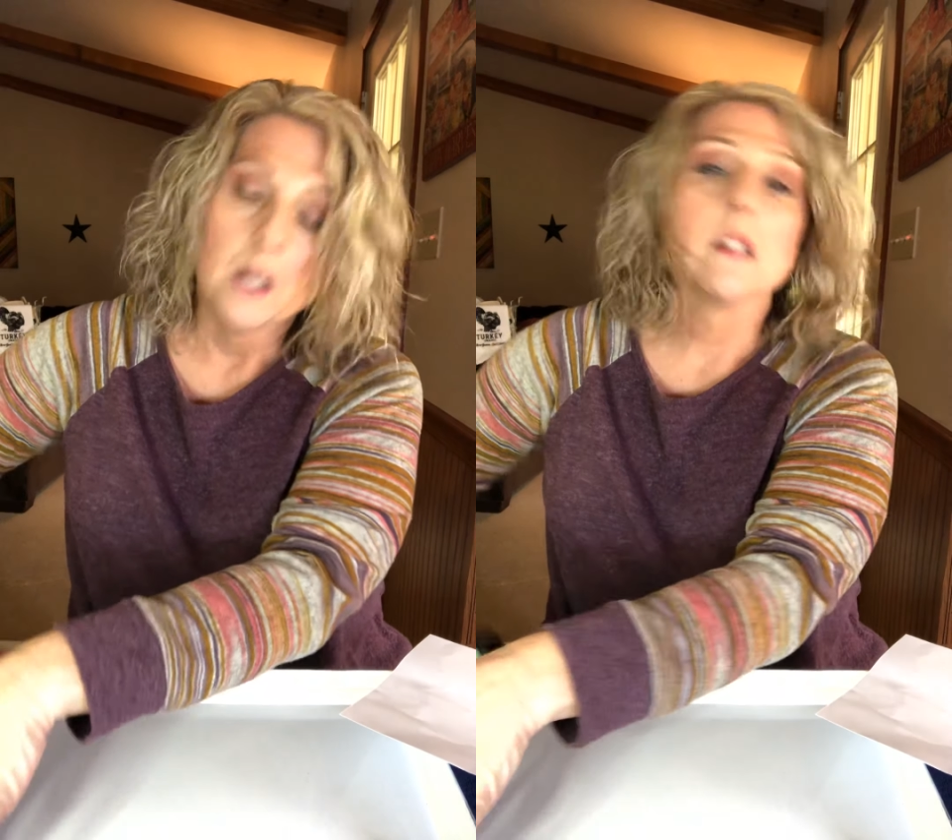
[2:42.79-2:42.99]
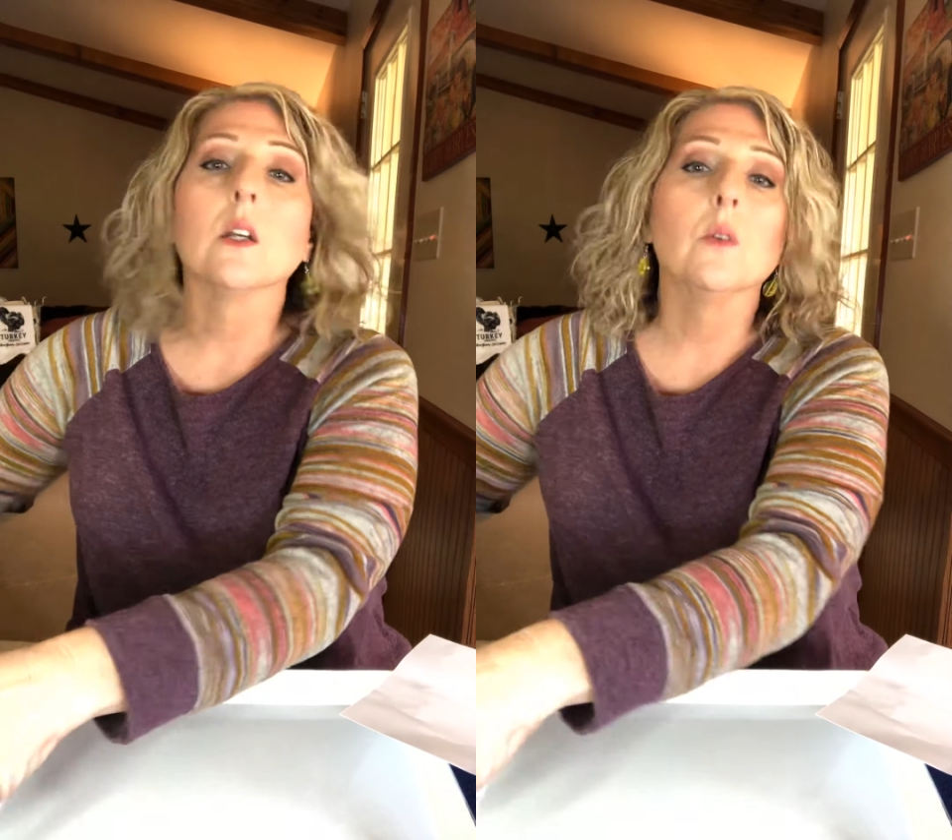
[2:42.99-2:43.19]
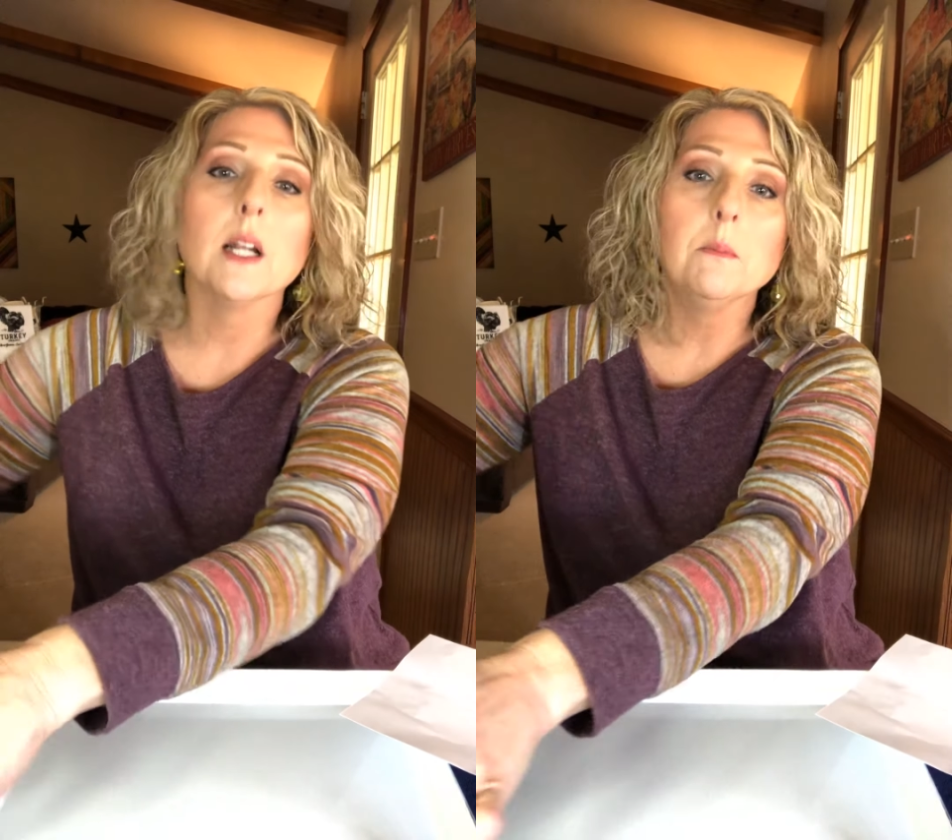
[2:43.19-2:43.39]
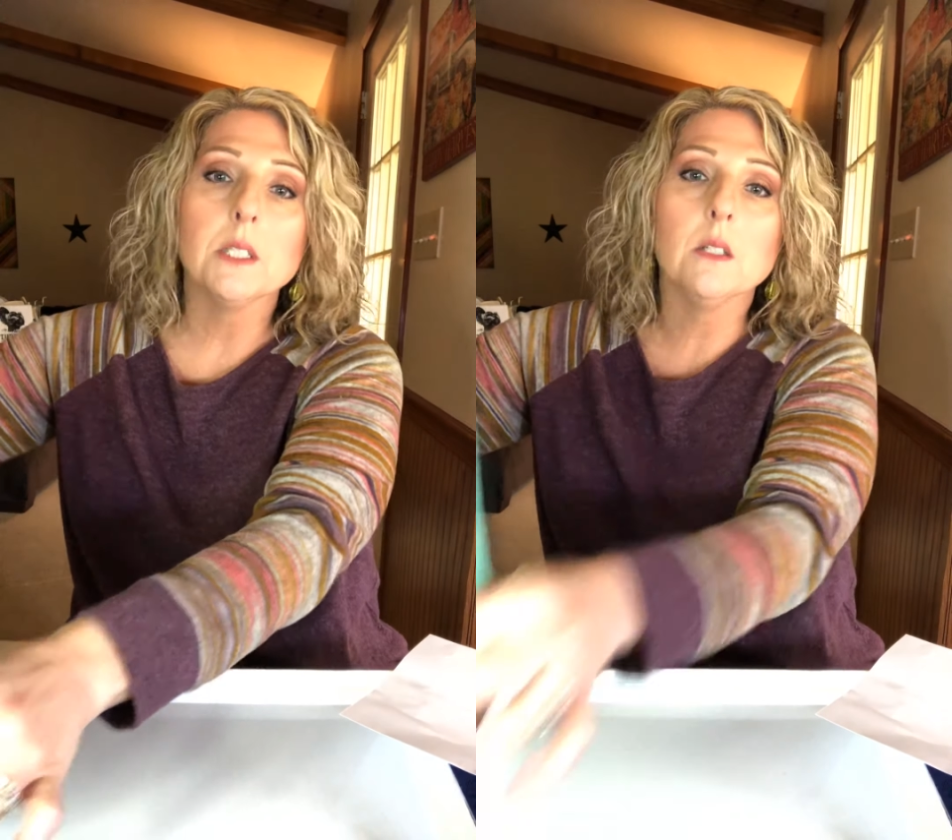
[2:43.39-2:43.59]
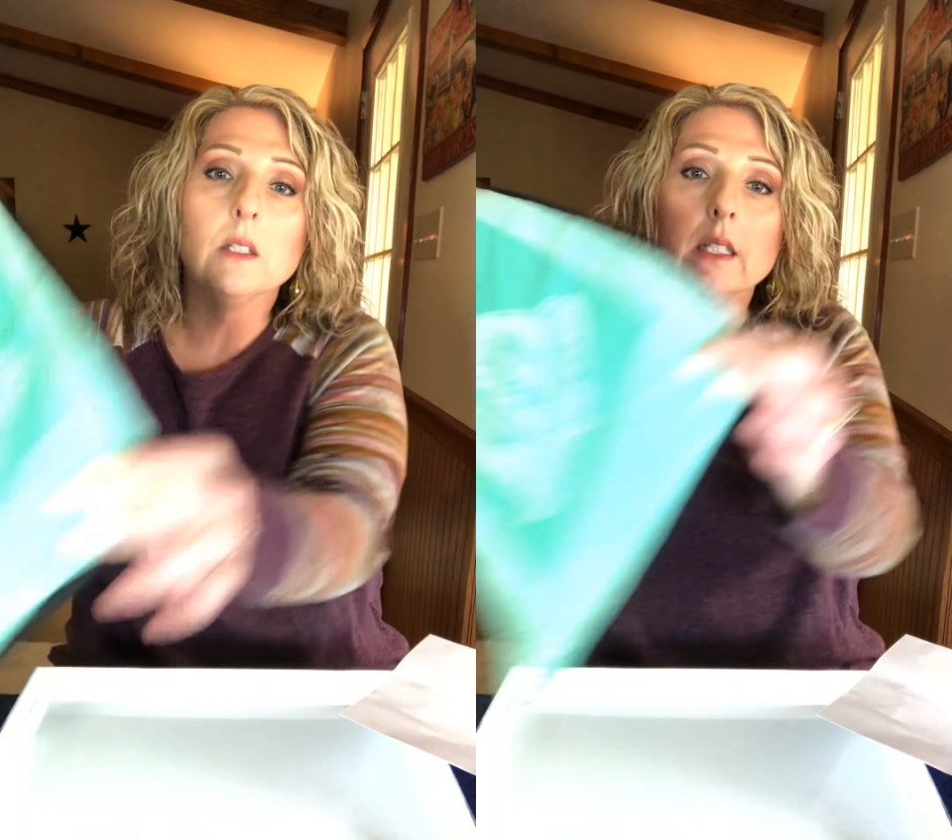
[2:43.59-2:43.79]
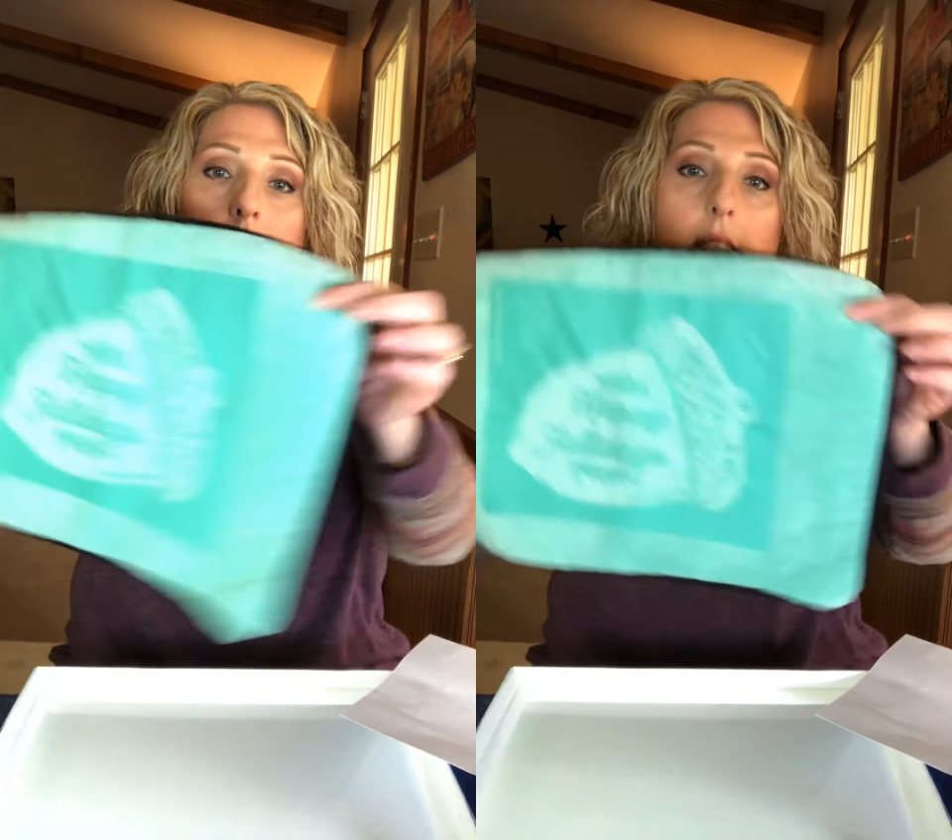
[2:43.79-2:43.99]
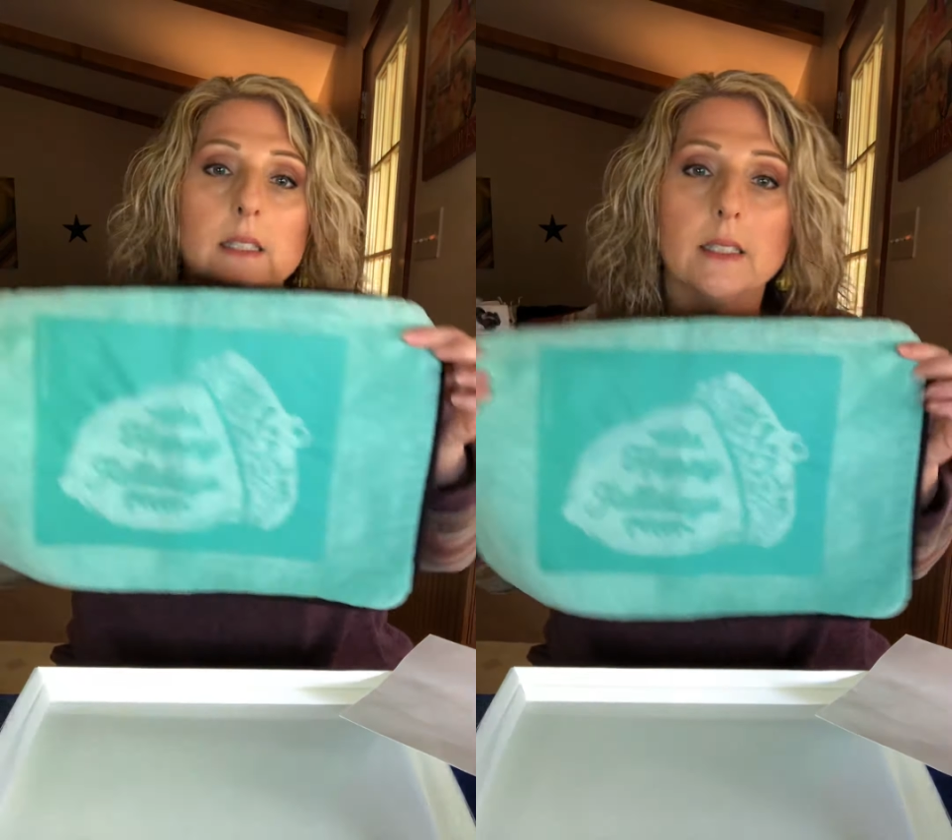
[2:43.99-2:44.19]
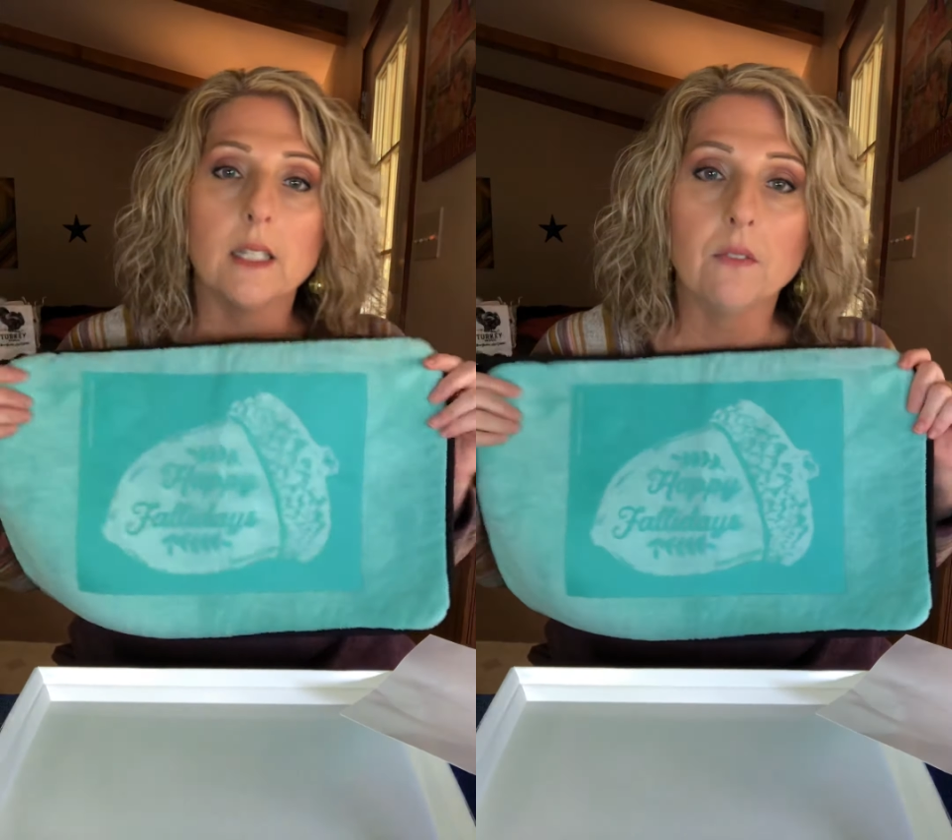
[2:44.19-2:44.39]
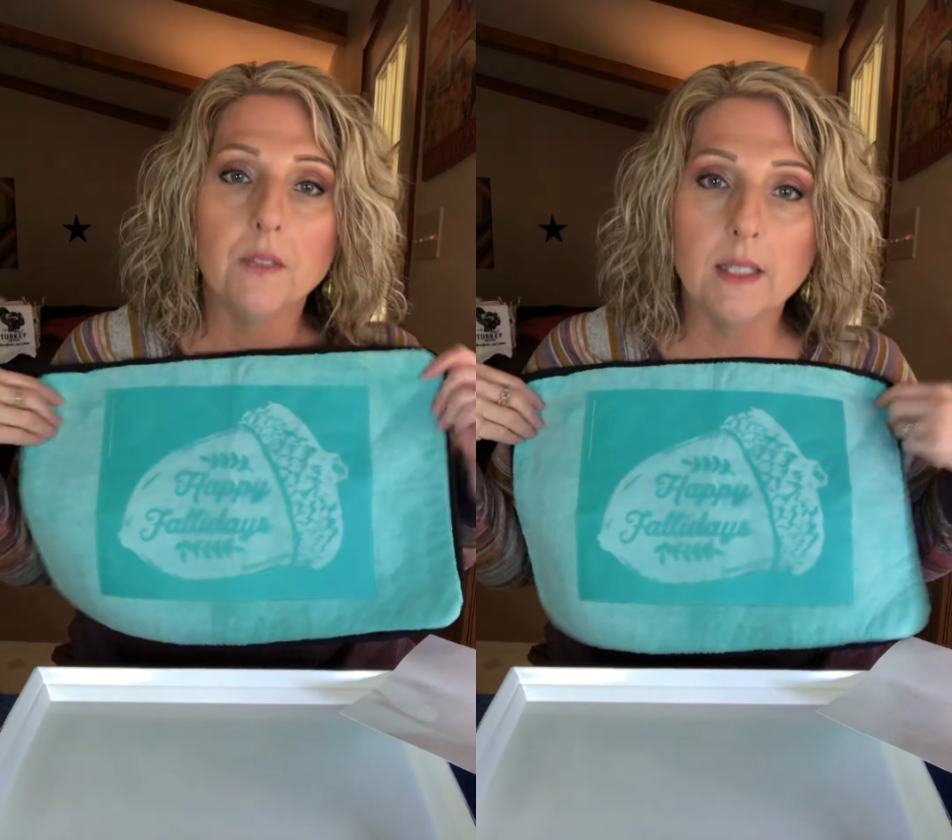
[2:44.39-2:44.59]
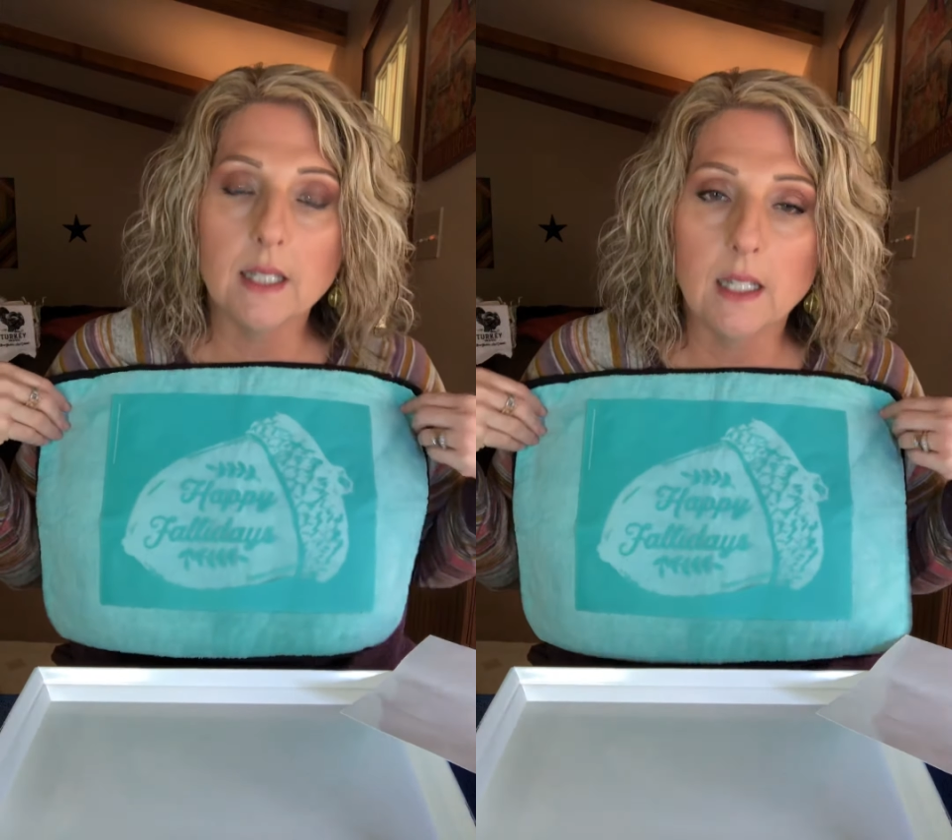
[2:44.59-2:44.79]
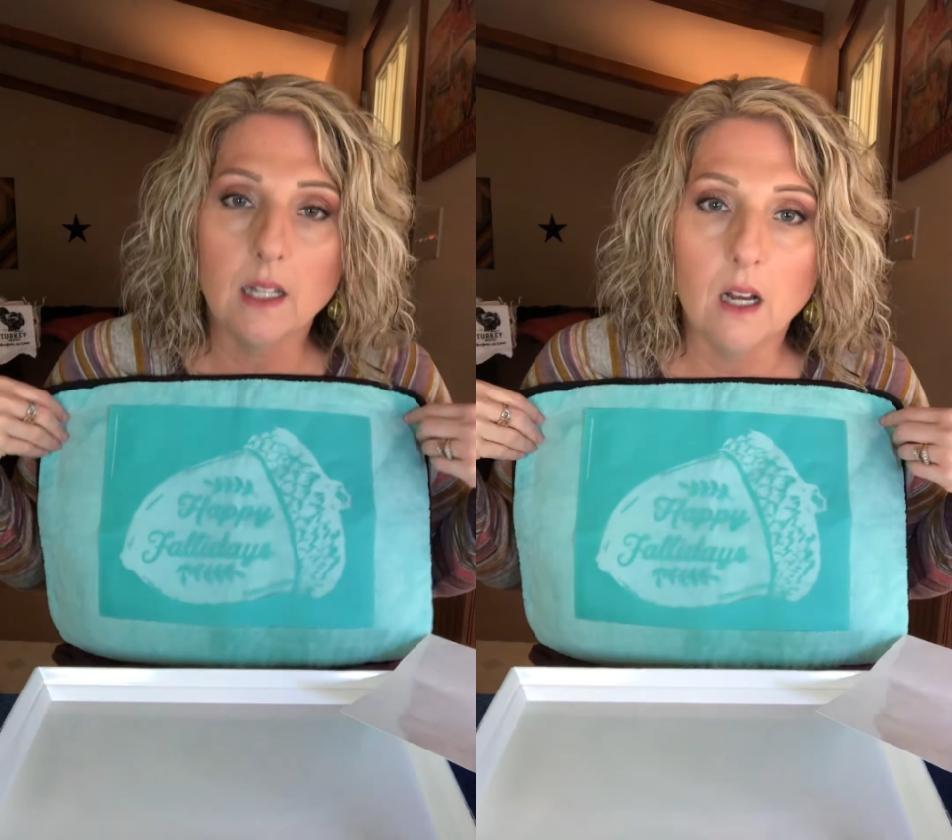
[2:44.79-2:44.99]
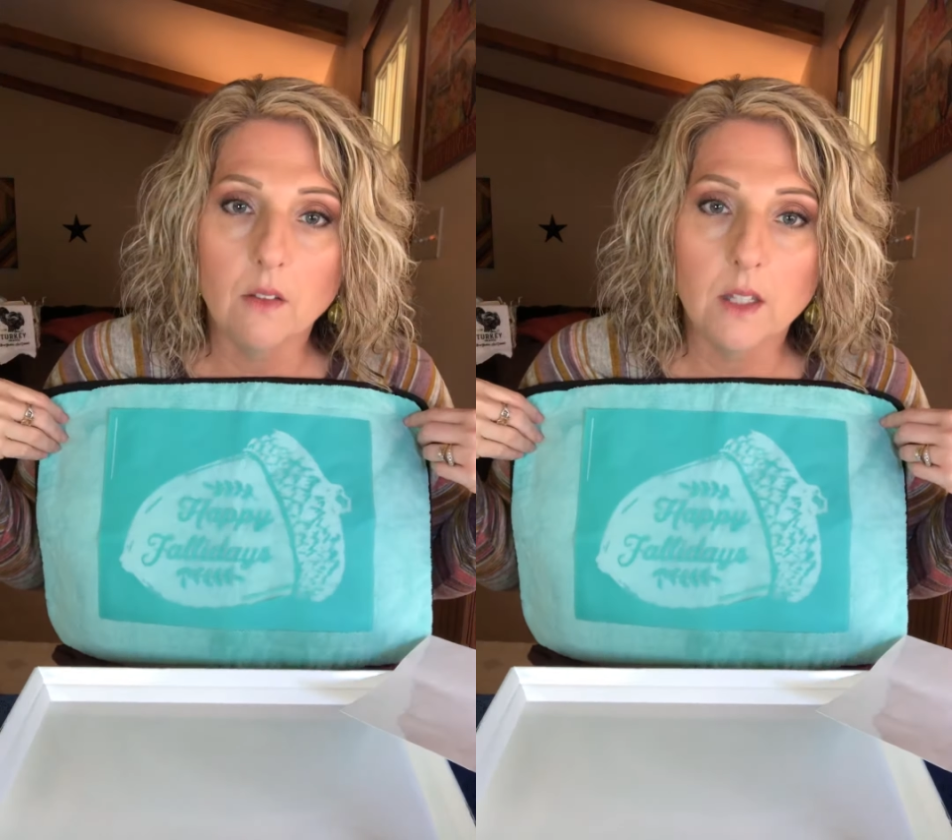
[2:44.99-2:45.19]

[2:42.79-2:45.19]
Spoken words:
So what I'm doing is, this is our fuzzing cloth